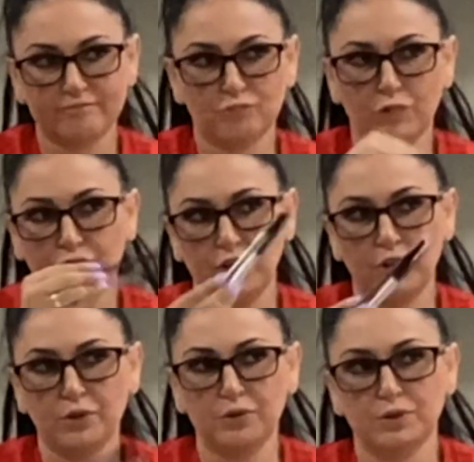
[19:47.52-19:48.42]

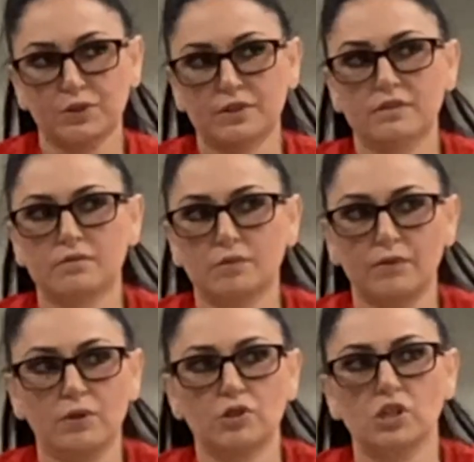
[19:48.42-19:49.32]
review
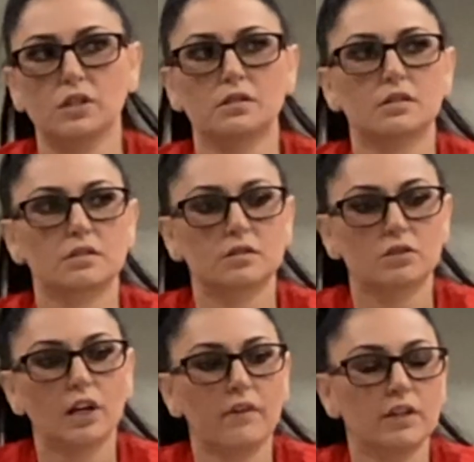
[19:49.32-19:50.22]
sheets.
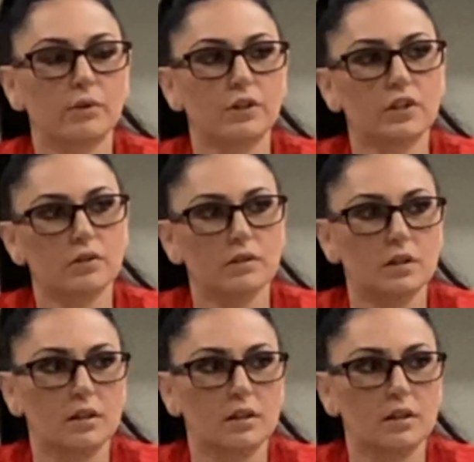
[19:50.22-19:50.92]
Do you have any with you?